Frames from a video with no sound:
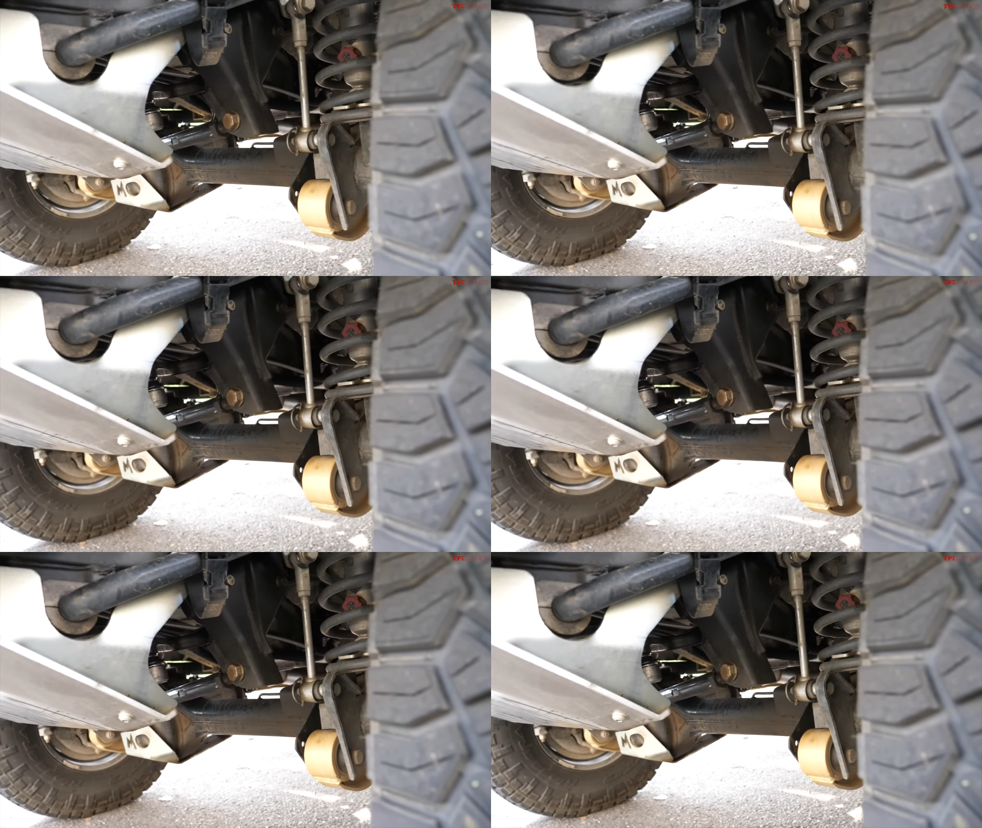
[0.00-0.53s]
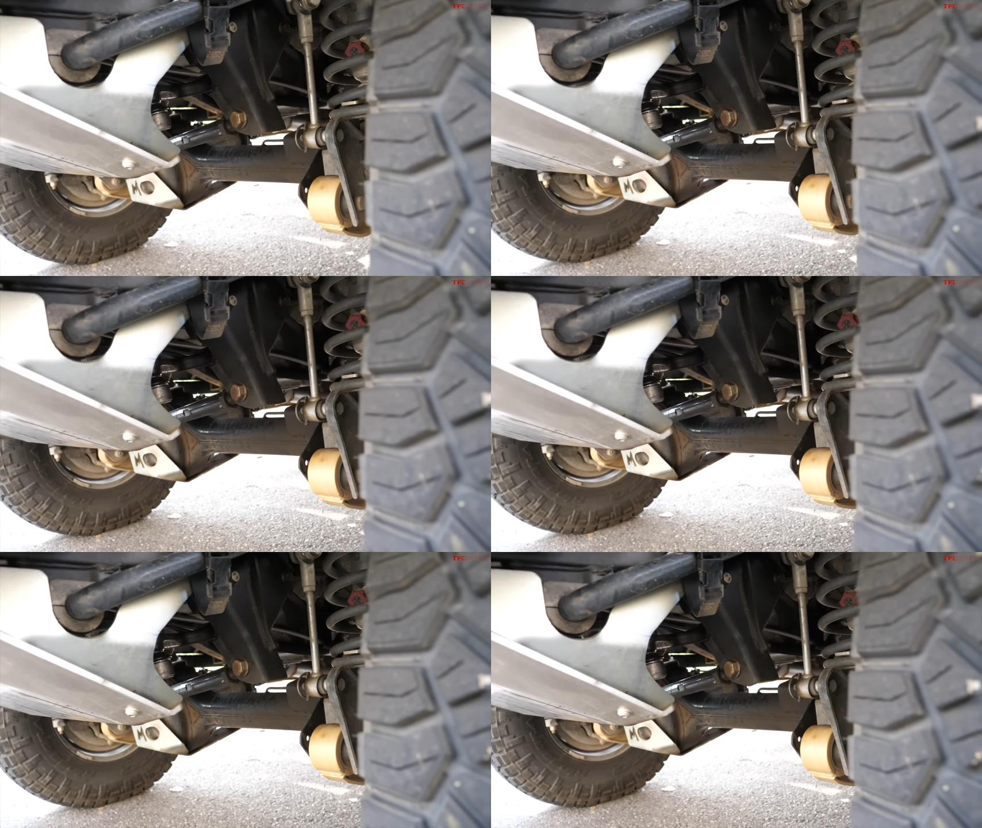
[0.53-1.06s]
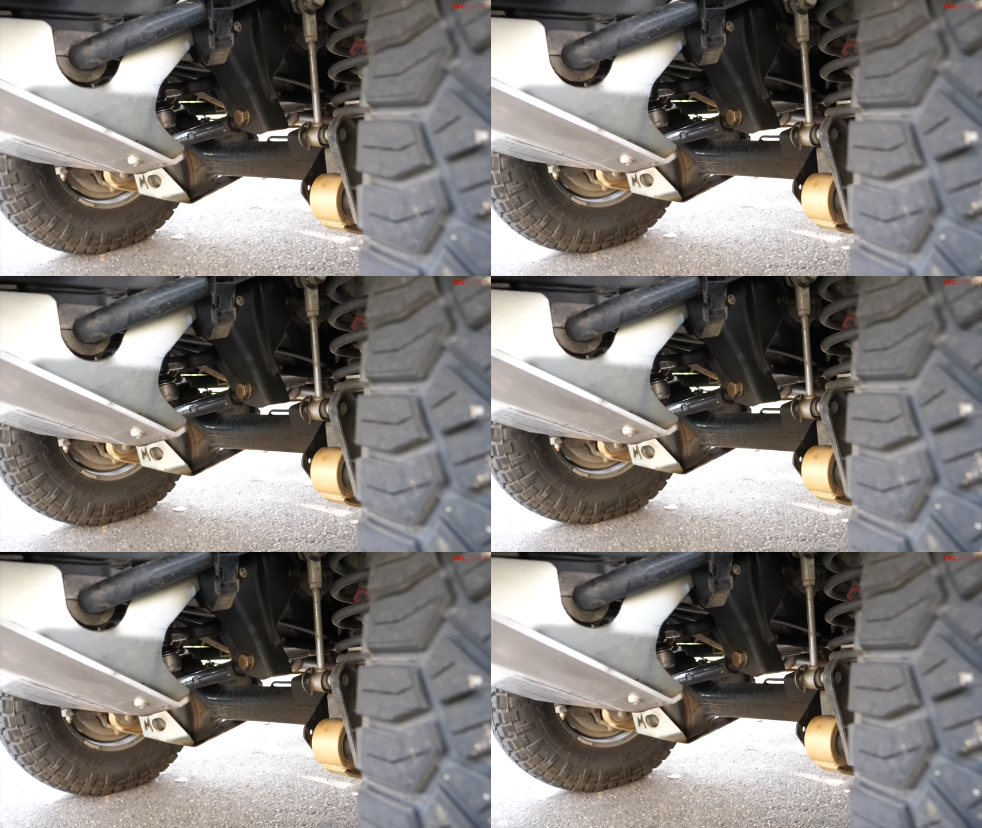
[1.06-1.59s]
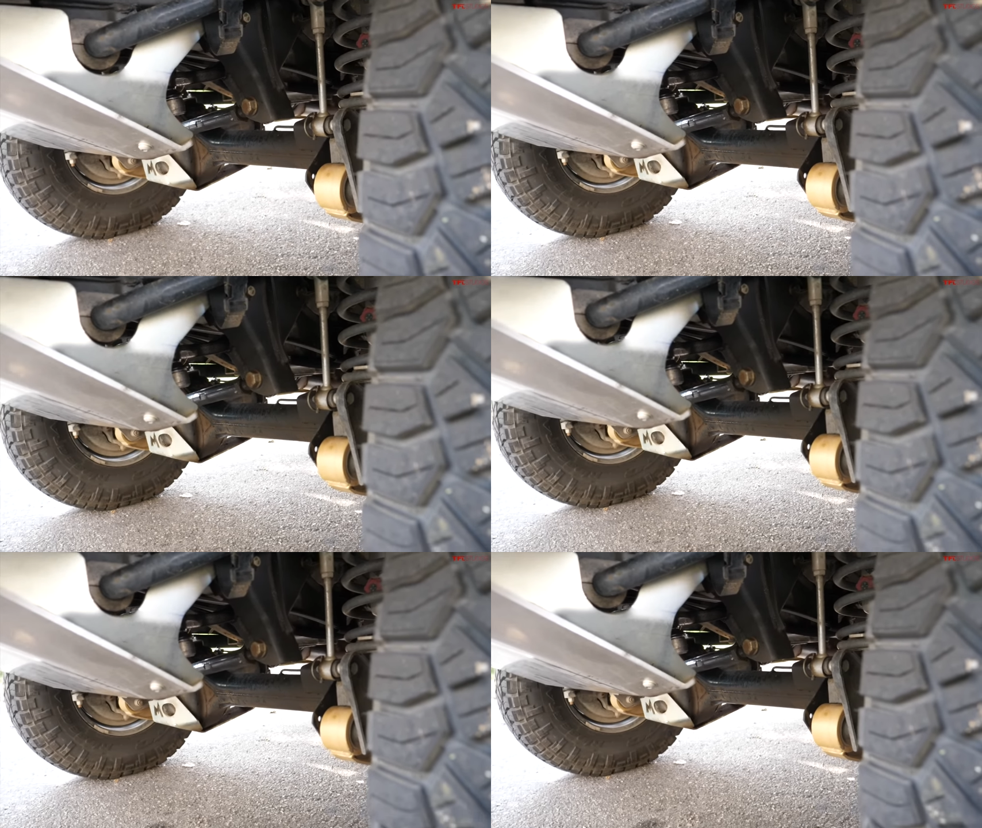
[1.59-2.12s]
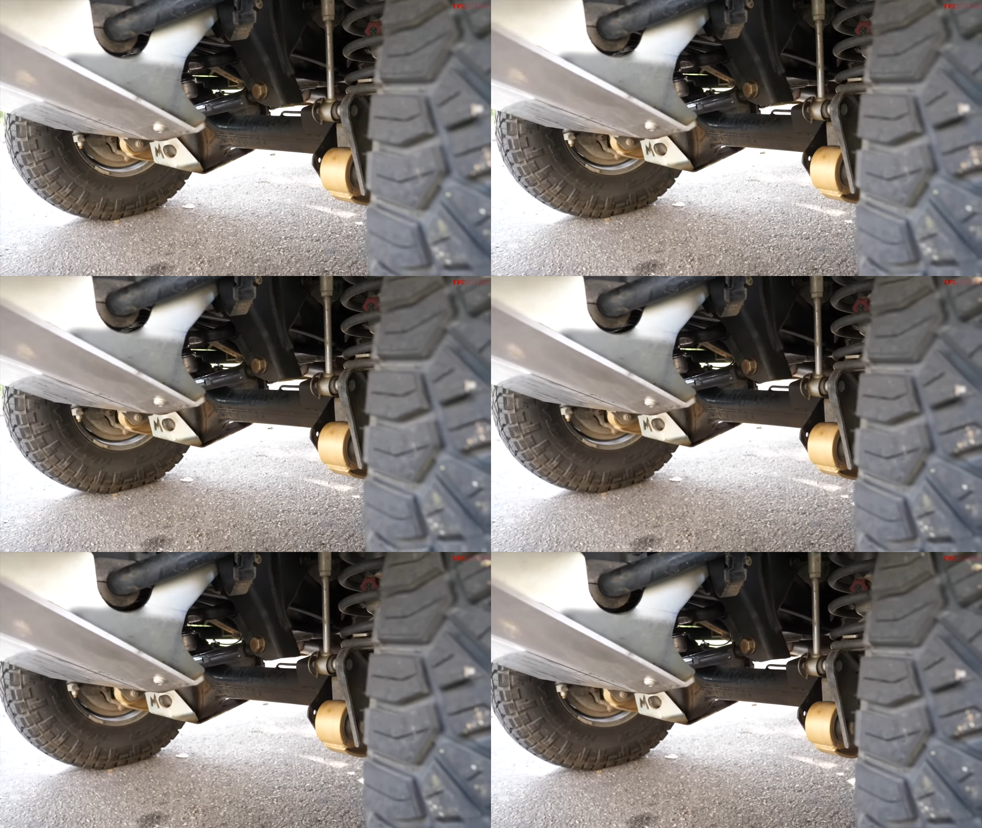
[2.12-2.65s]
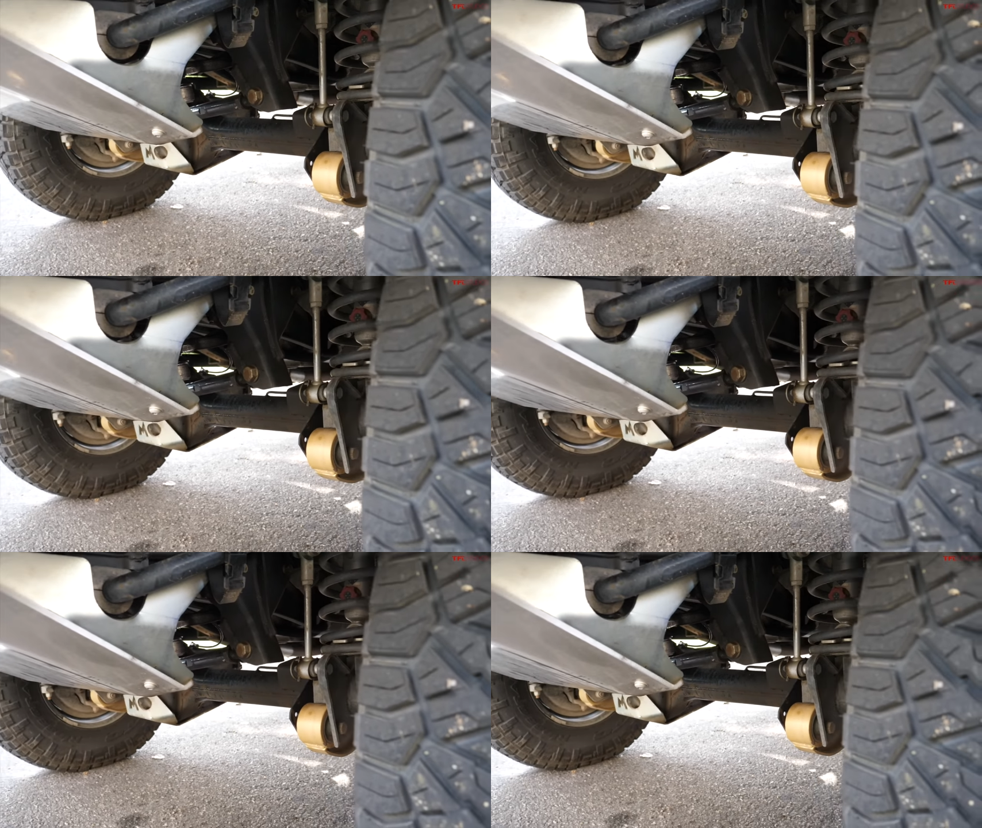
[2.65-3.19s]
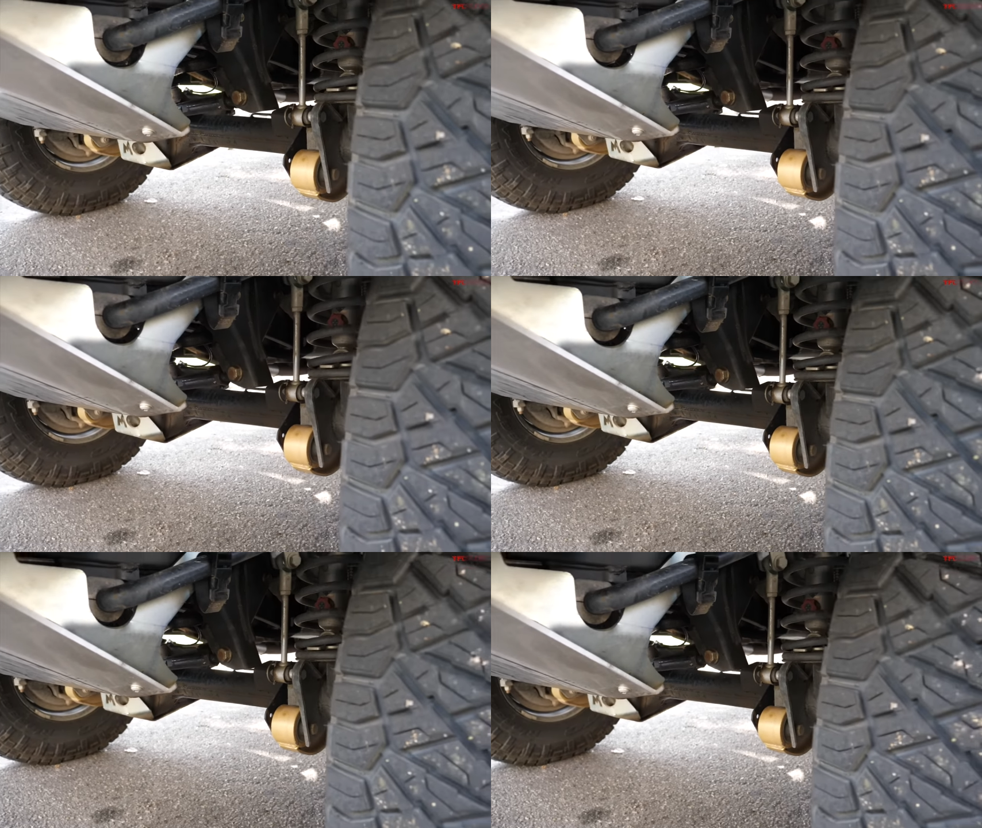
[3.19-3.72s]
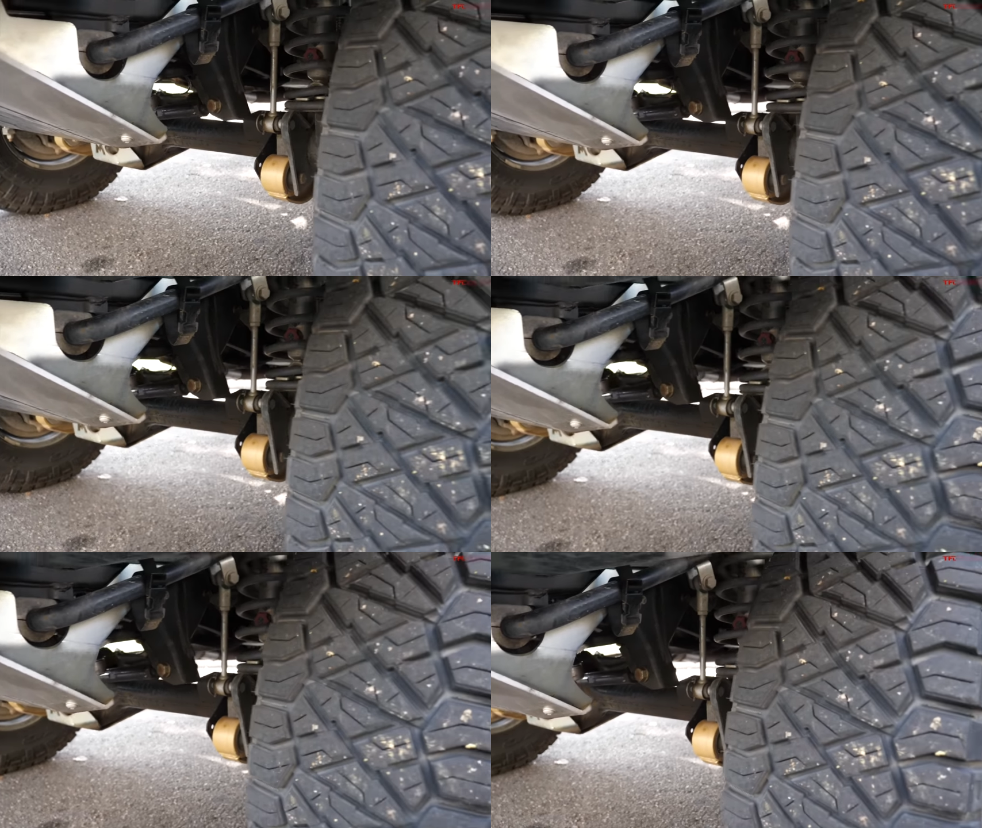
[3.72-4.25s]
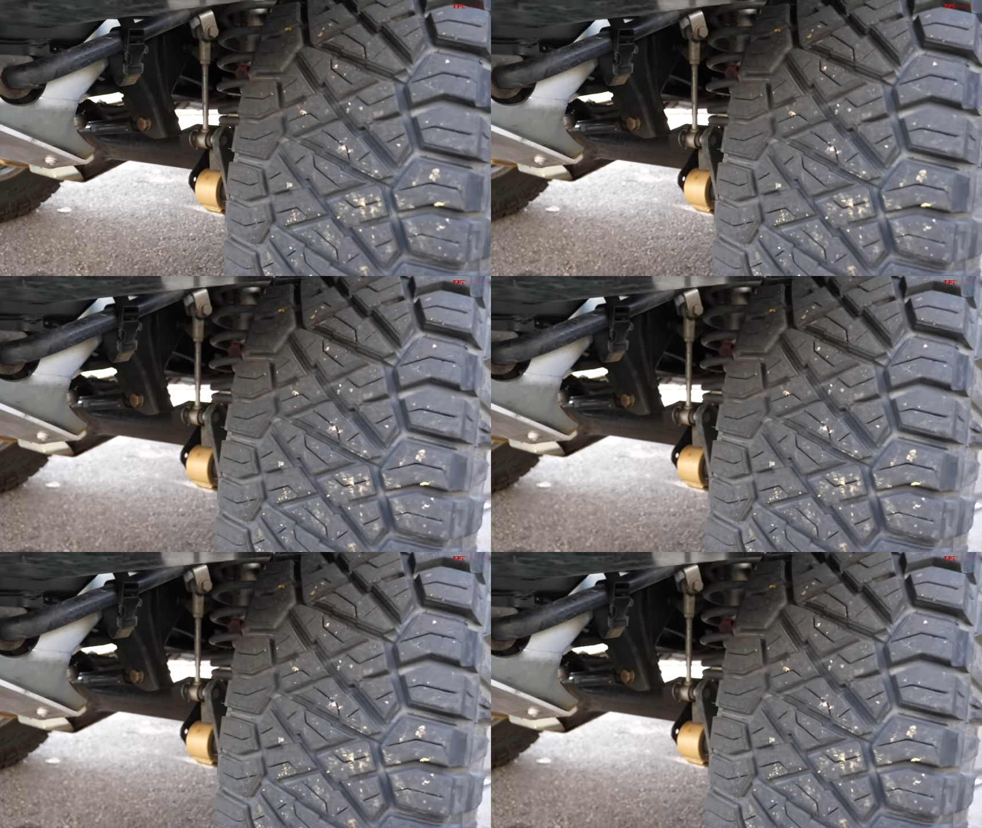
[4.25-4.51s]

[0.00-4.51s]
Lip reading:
No face is visible, so there are no lips to read.